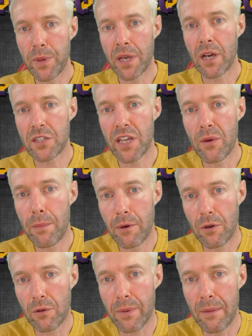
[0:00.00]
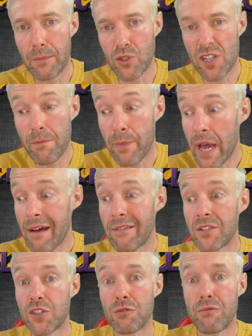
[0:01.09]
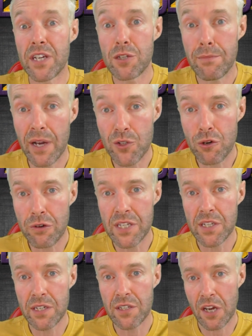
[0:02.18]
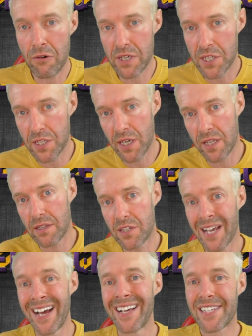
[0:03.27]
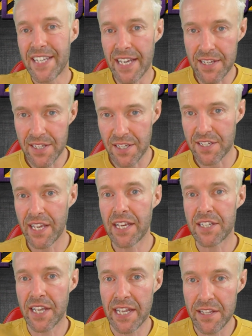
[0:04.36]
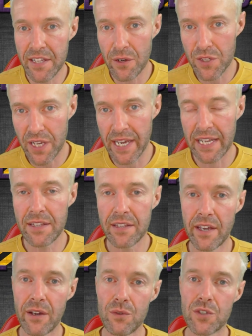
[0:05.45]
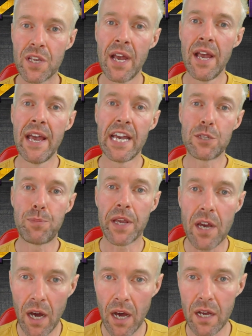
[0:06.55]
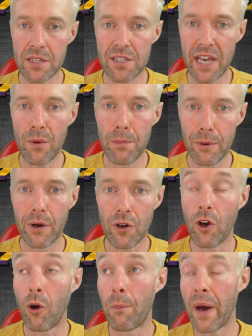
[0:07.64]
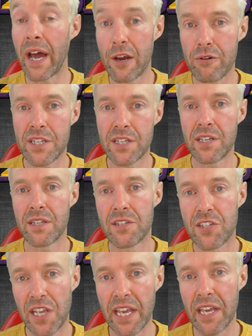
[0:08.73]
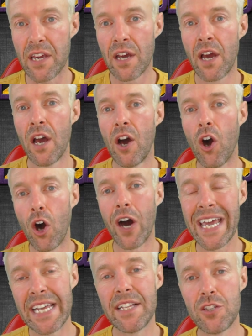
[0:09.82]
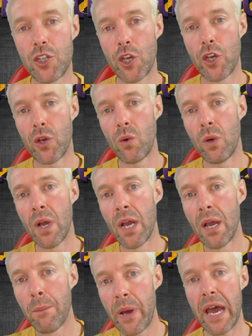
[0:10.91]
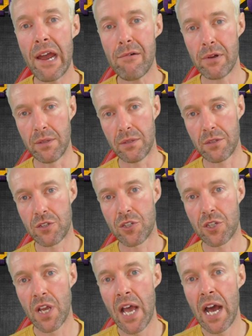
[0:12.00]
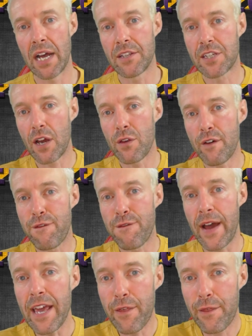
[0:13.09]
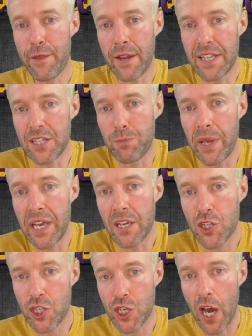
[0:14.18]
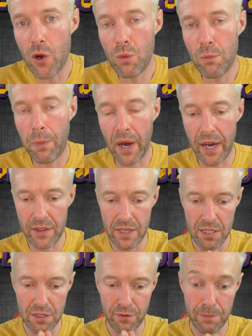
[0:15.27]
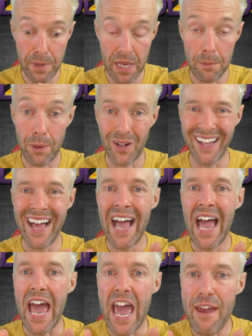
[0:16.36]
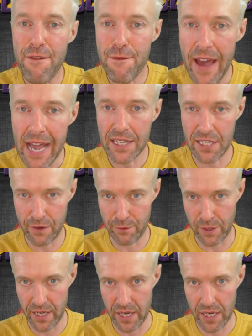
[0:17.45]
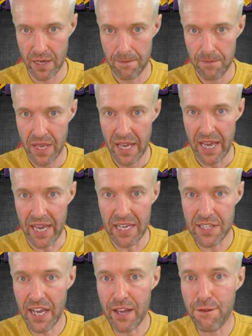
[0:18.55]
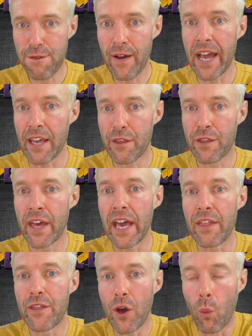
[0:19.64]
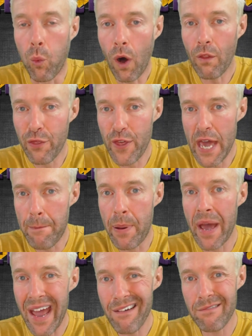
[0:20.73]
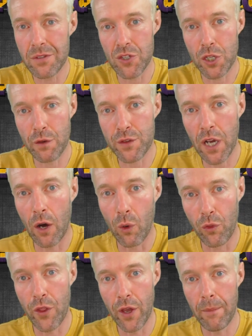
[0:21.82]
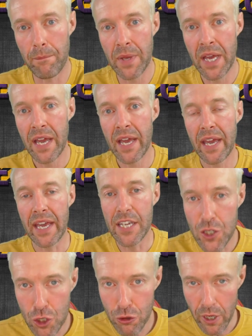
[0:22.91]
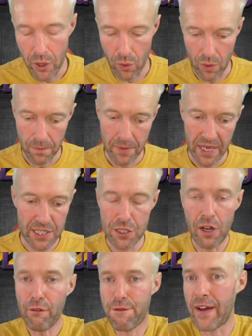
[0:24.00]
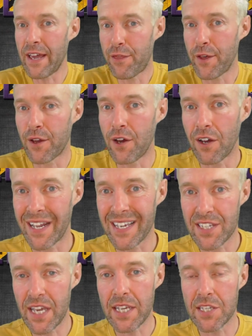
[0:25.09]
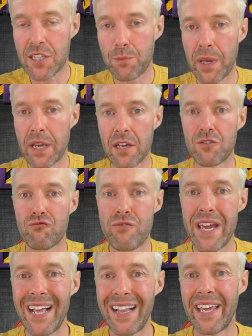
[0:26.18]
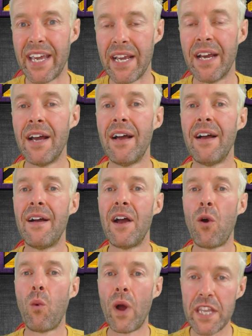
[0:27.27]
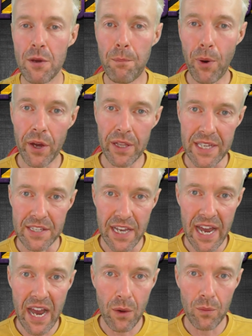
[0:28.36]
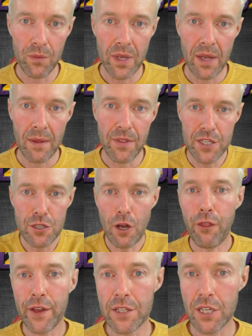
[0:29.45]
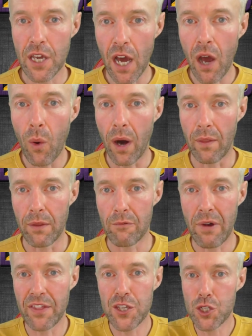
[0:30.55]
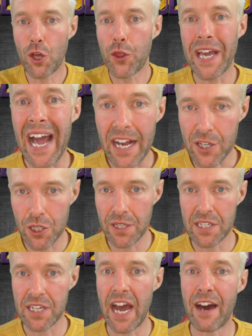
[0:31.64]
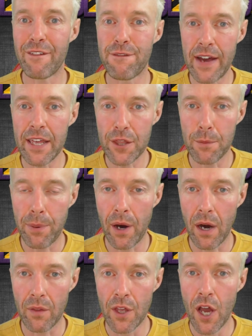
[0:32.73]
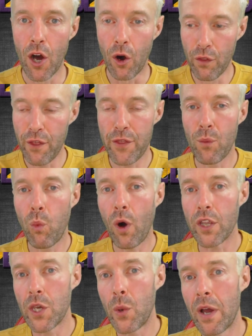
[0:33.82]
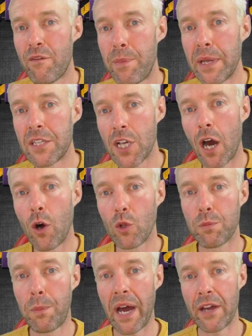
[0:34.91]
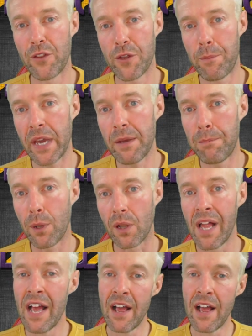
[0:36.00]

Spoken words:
because they were brought up by Muslim parents. The reason most Christians are Christians, Sikhs are Sikhs, Hindus are Hindus, is because they were brought up by Christian, Sikh or Hindu parents. And so the faith that is being shown by these people effectively is a faith that what their parents have told them is true. It's not faith that God exists, because really, when you boil it down, there's nothing to go on, right? There's nothing actually to have faith upon other than what you have been told by other people.